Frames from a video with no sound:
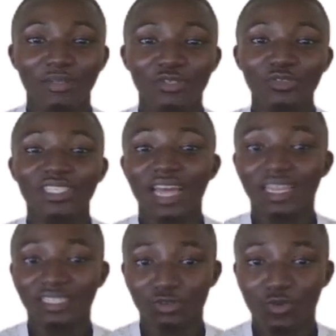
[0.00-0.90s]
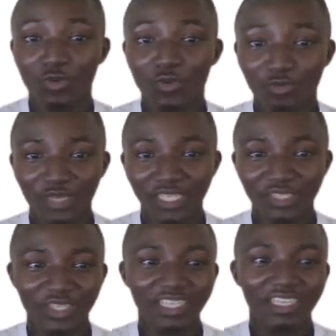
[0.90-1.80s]
use that at your own
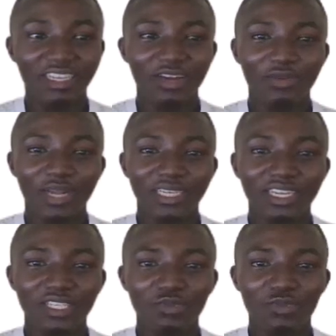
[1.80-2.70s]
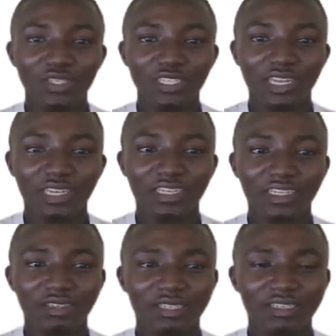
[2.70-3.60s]
pace. Okay, alright, thanks for watching,
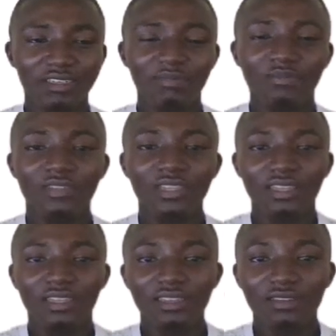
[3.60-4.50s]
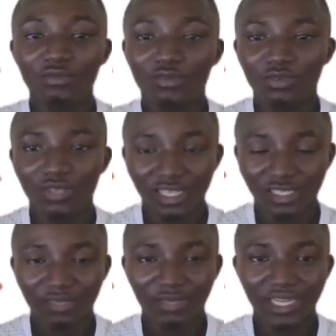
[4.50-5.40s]
and you shall
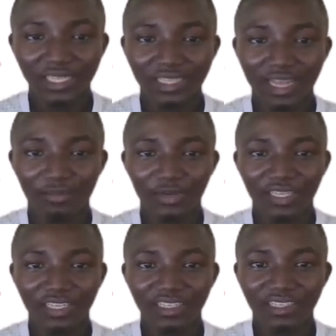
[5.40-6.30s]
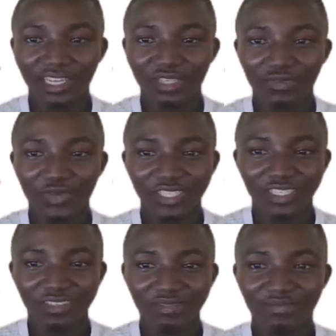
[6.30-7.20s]
see me next time. Okay, thanks for
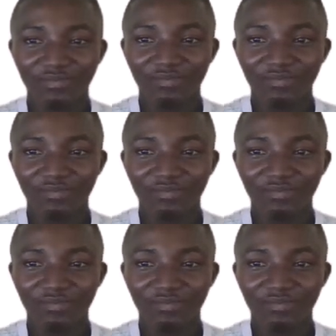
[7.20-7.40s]
watching.